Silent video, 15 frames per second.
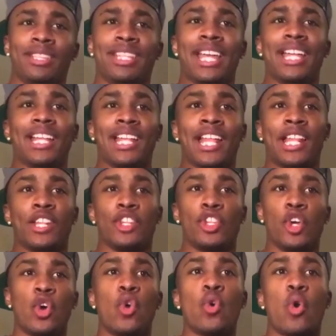that
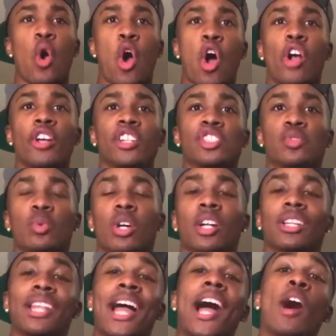no artists were
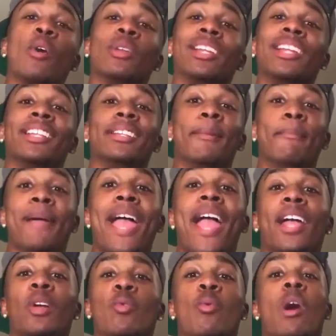allowed in the
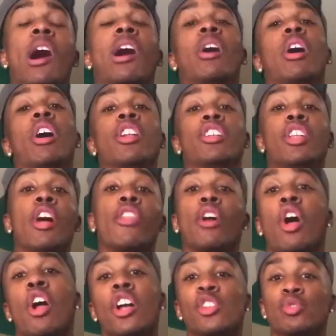back while
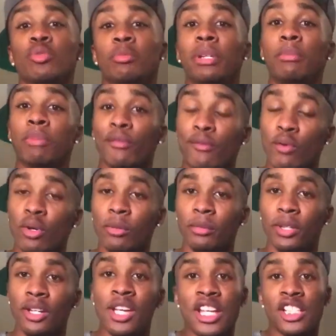another artist would be
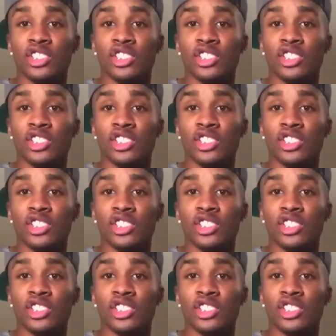performing.